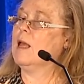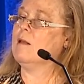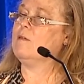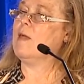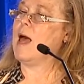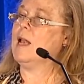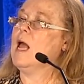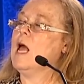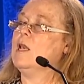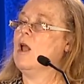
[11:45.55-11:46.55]
is
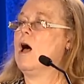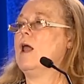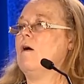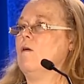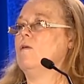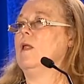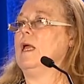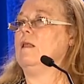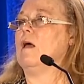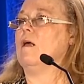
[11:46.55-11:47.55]
that not
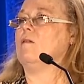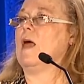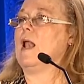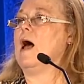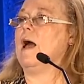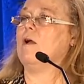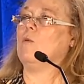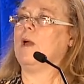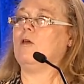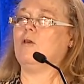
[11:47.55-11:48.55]
only does that higher
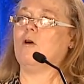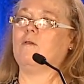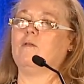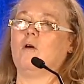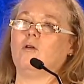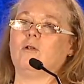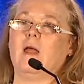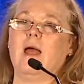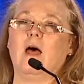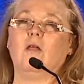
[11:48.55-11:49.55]
ratio of social to
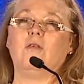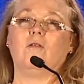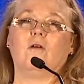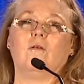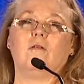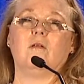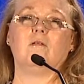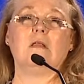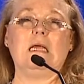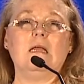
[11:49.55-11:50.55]
health services
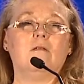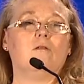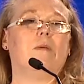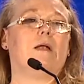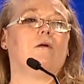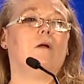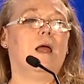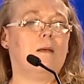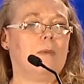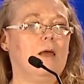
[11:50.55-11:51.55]
lead to better
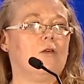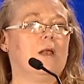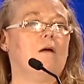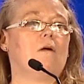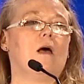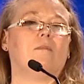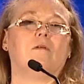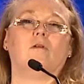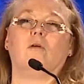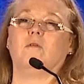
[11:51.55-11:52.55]
patient outcomes
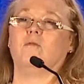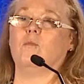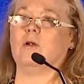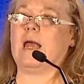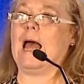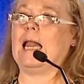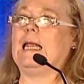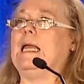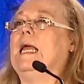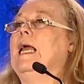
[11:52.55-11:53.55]
in terms of
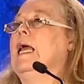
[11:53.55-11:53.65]
mortality,